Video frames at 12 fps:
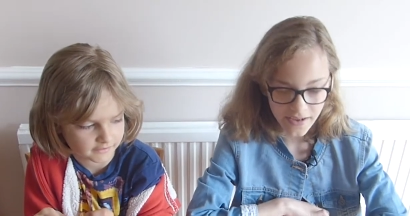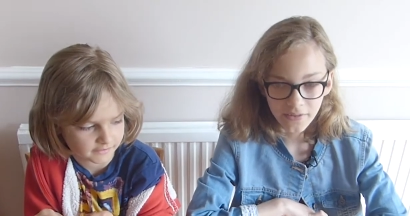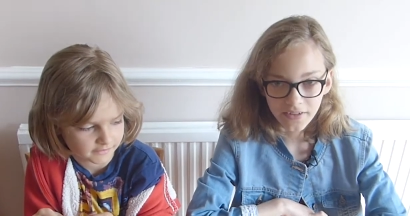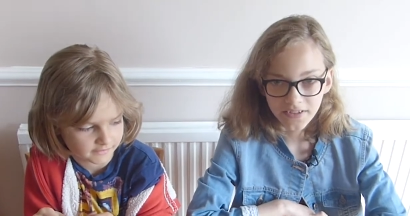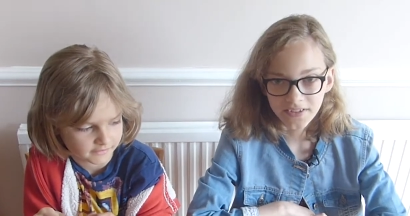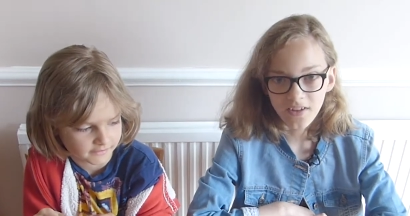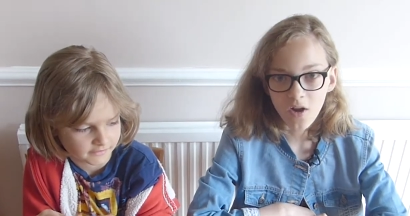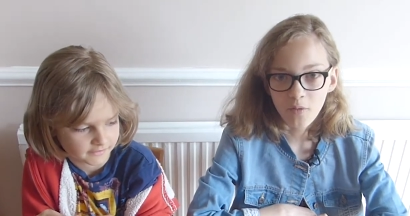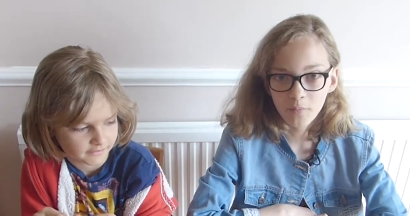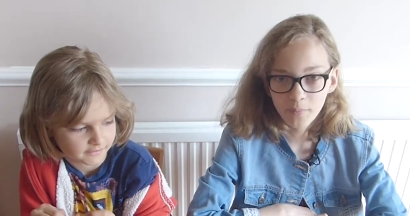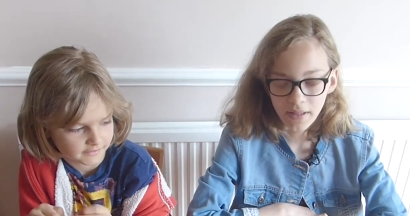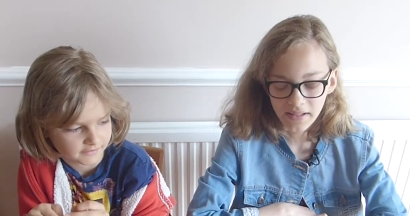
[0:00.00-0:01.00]
Speaker 1: now going to
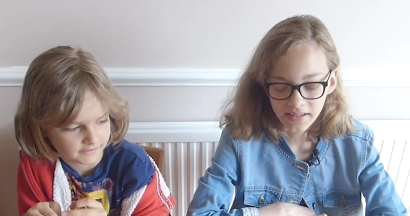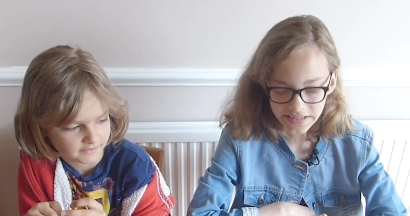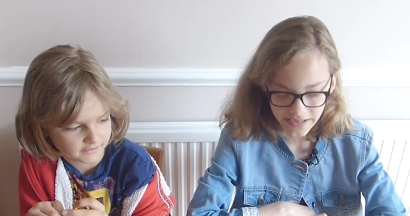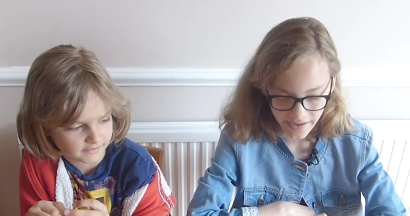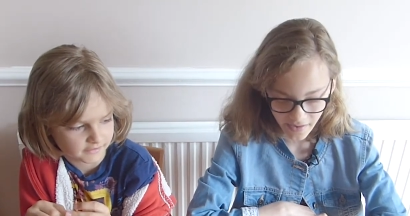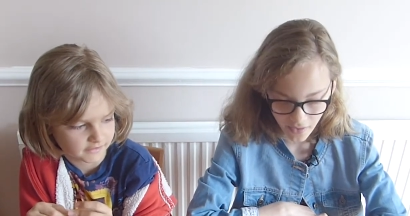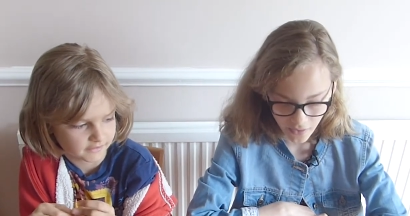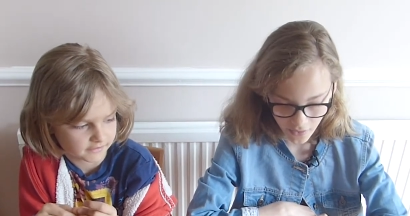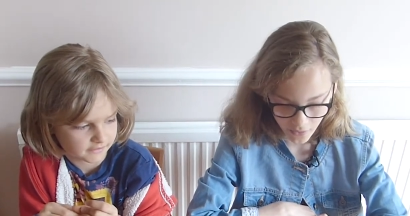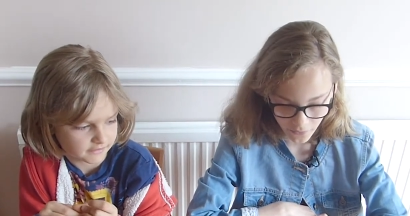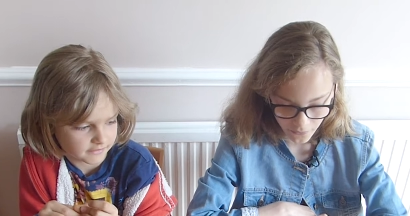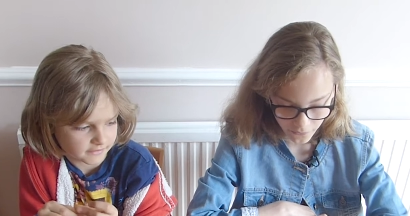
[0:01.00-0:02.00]
start building
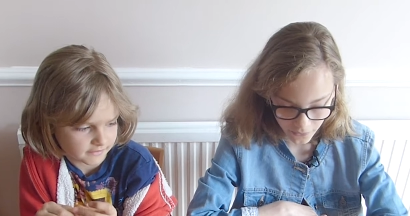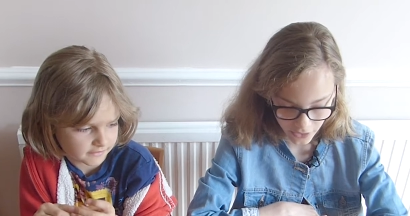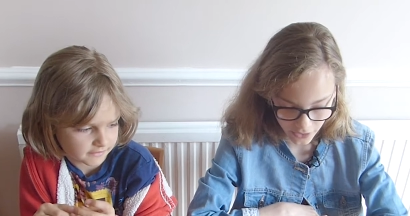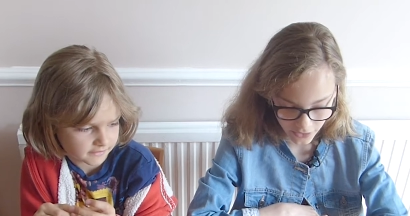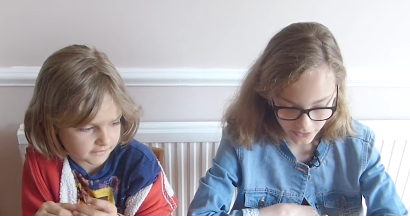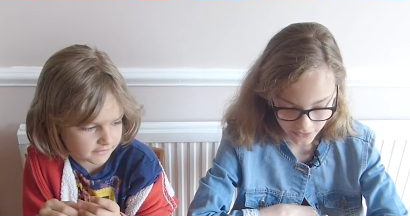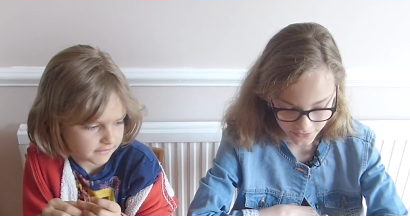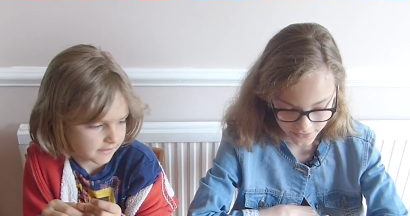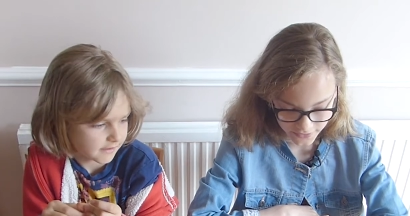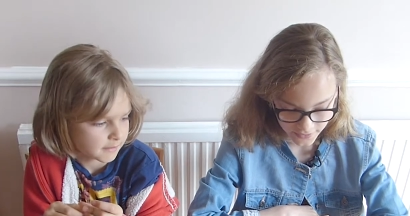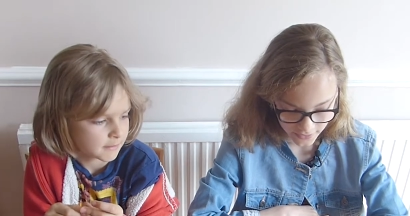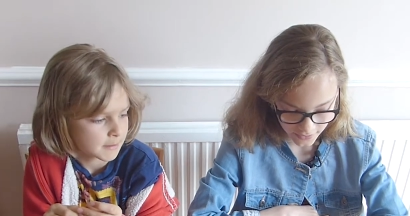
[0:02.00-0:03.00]
our
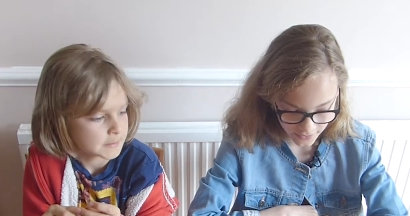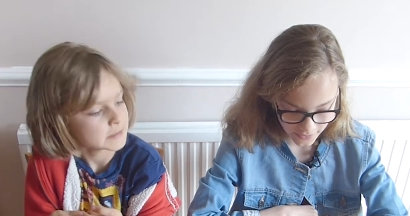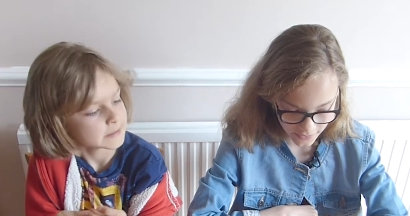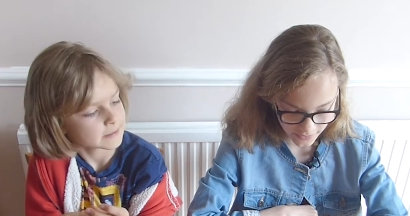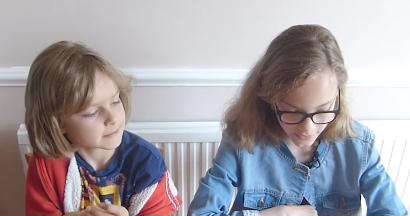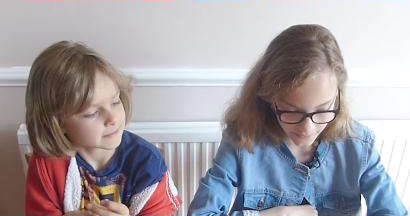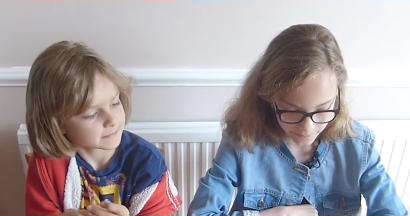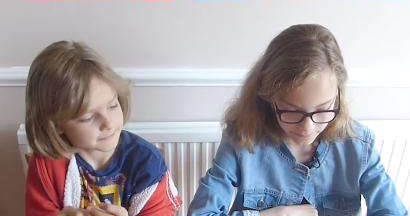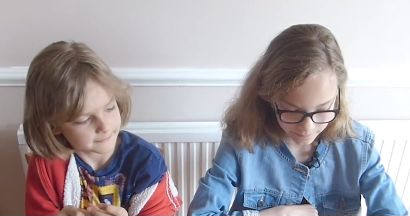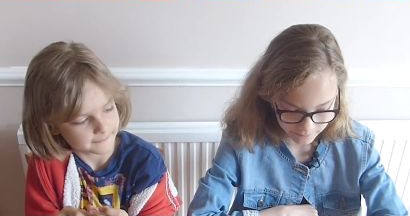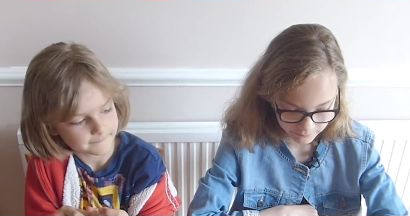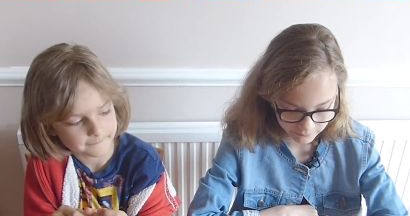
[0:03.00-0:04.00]
first
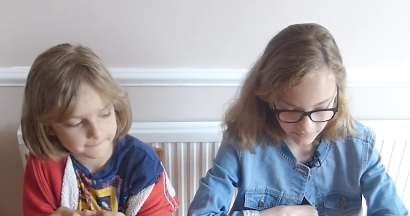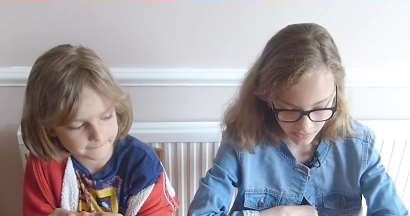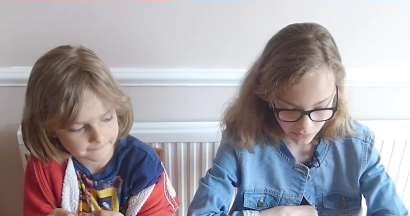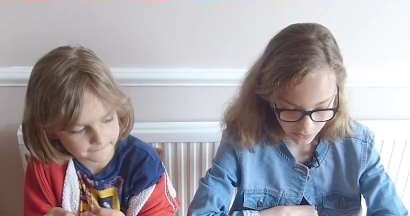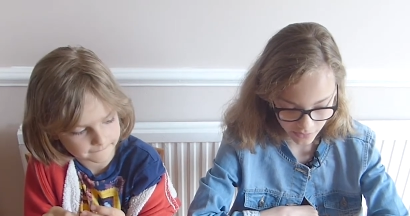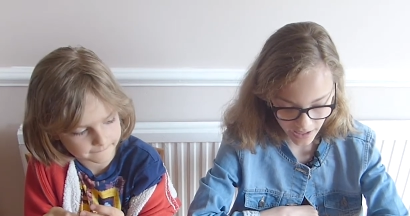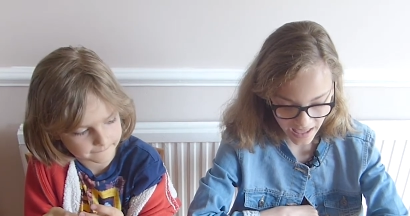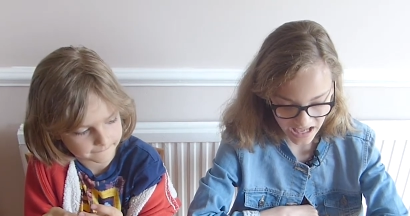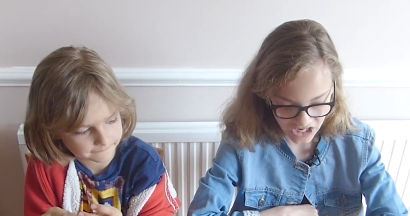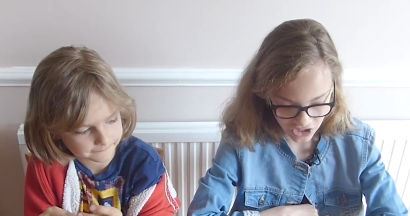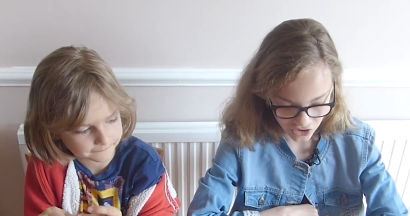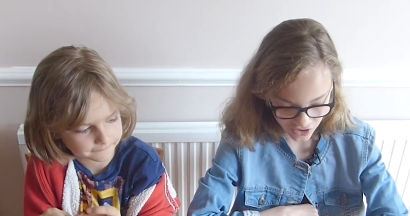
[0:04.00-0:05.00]
um, little
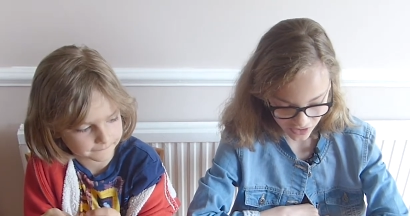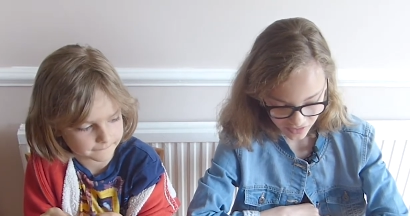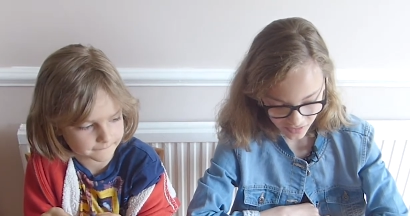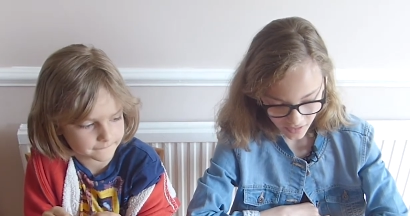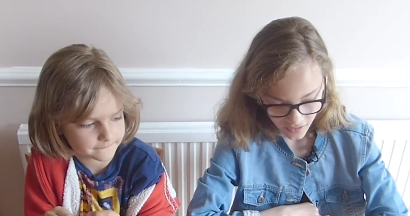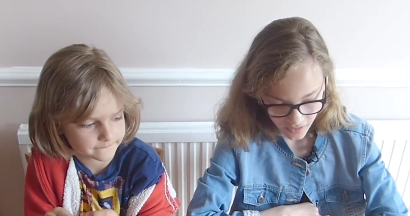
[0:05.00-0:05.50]
creation.